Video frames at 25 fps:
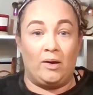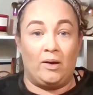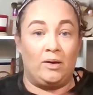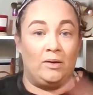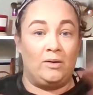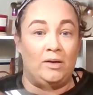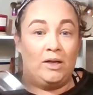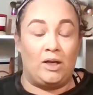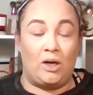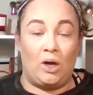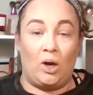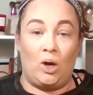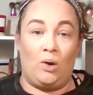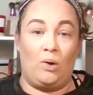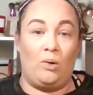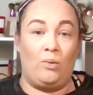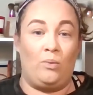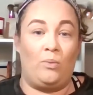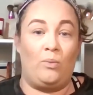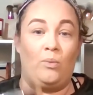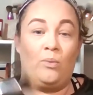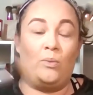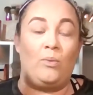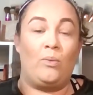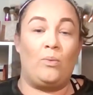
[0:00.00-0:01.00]

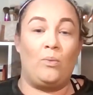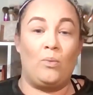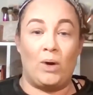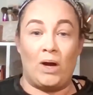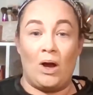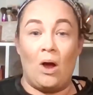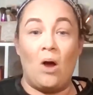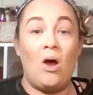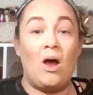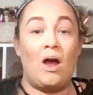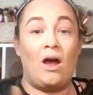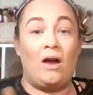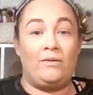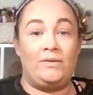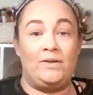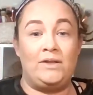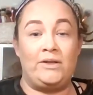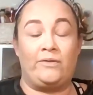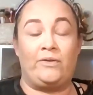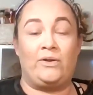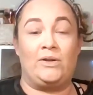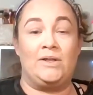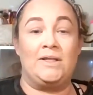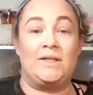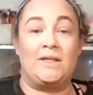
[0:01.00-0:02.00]
We all have
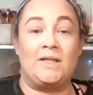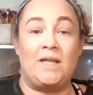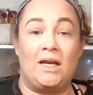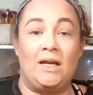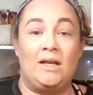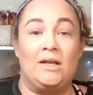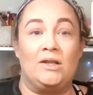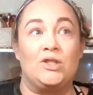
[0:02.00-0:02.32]
different skin.